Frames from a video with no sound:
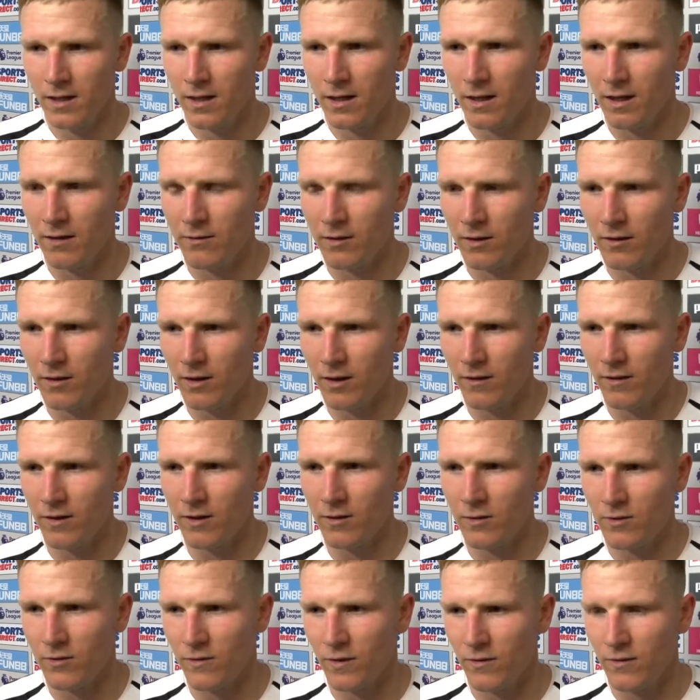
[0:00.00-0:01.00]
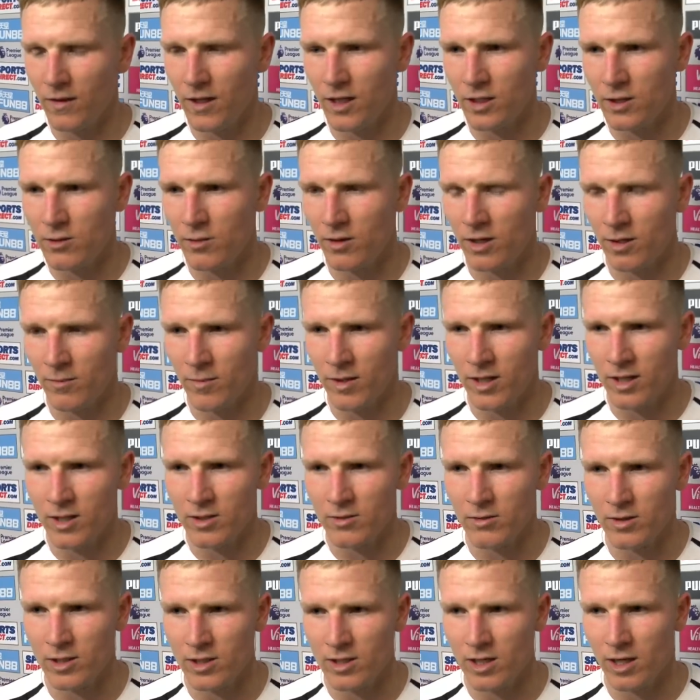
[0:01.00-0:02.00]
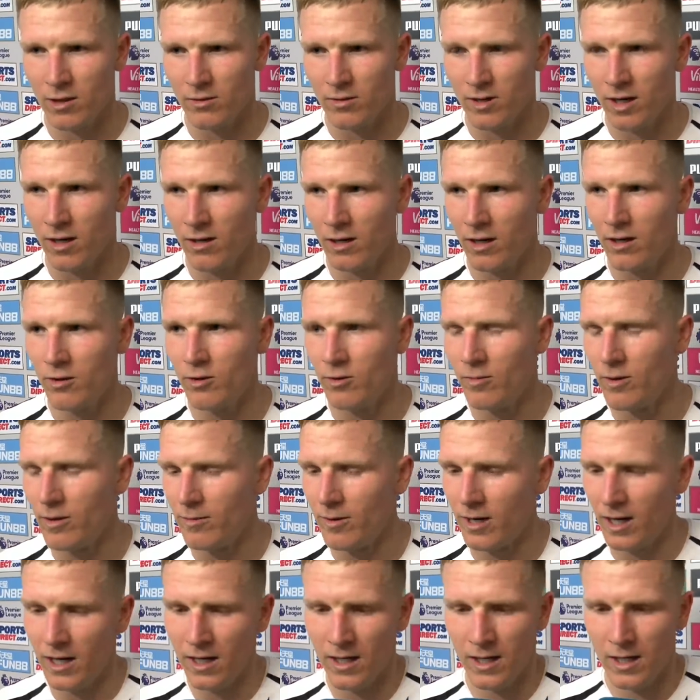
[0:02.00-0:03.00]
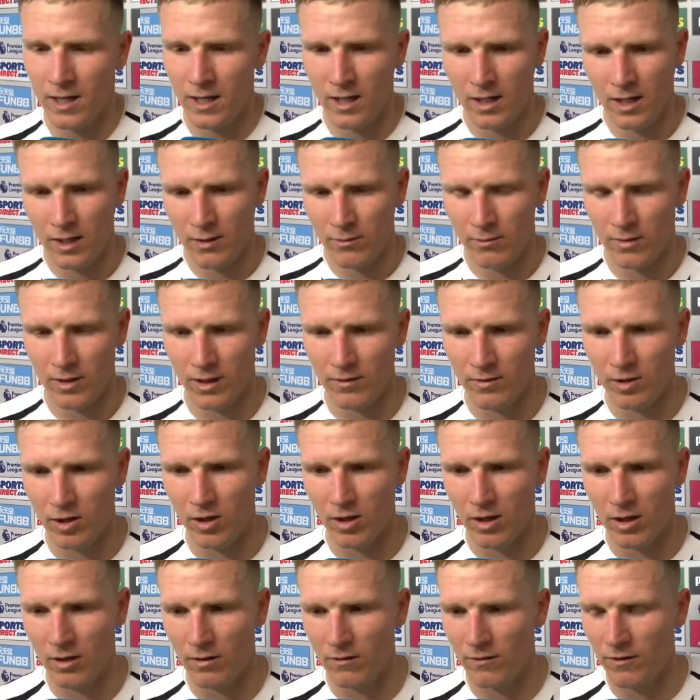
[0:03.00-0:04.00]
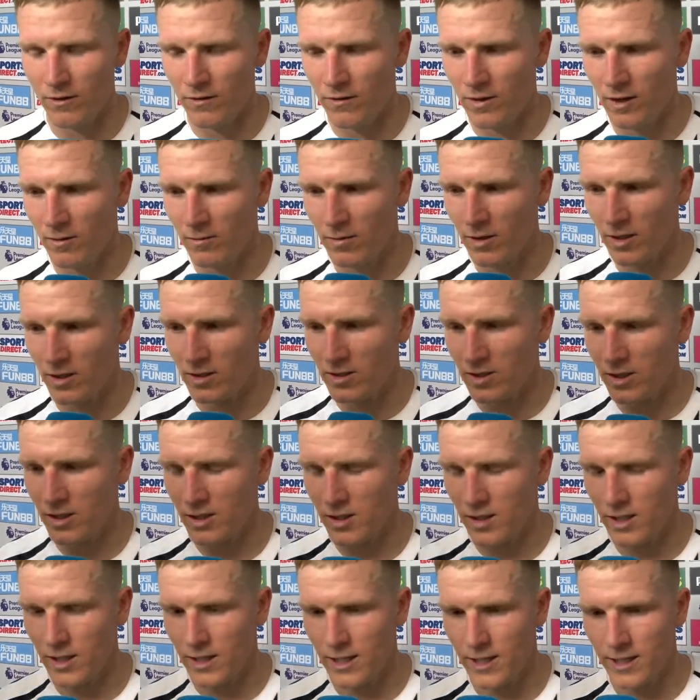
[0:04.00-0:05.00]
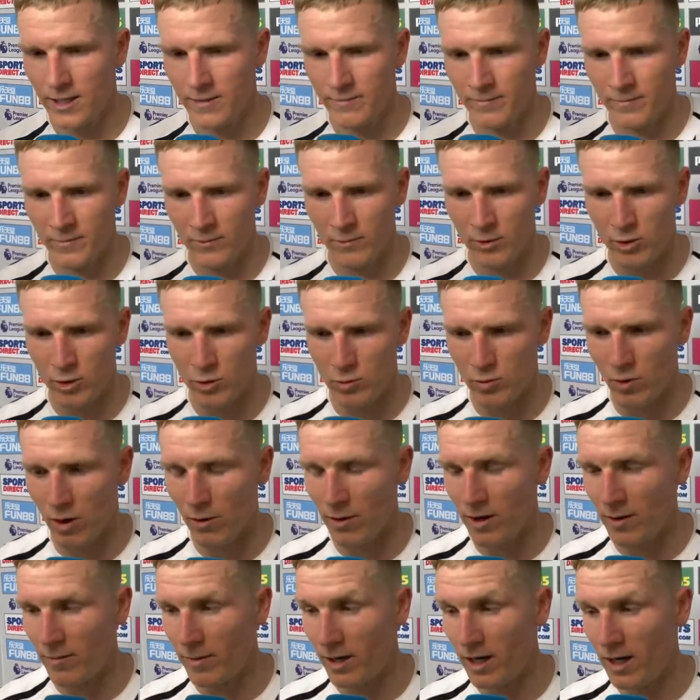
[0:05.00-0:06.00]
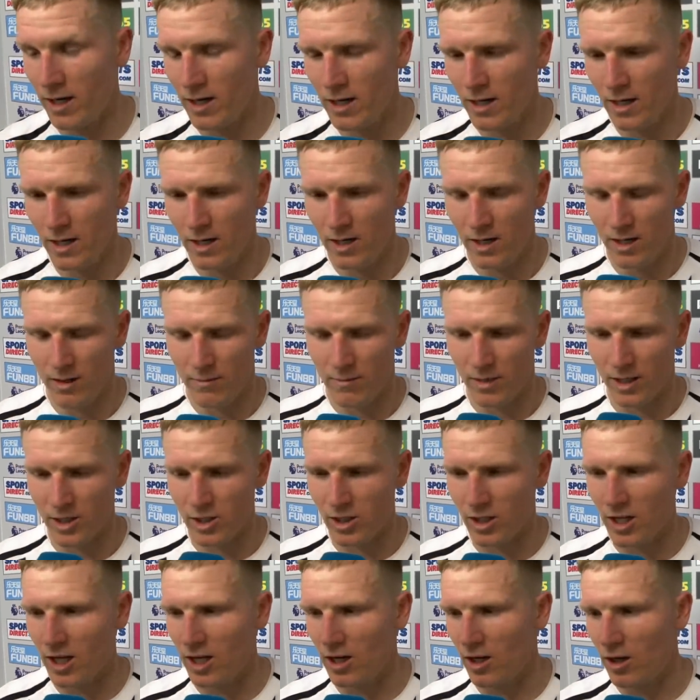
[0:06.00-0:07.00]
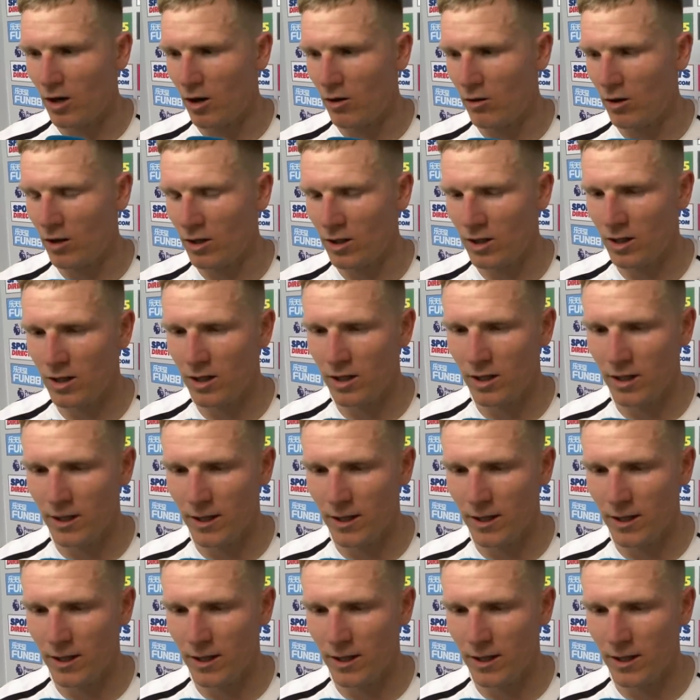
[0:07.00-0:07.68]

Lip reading: after, I think it was 15, 20 minutes, we settled down a little bit, but we never got going 15 minutes, which was worrying, but managed to get the goal. And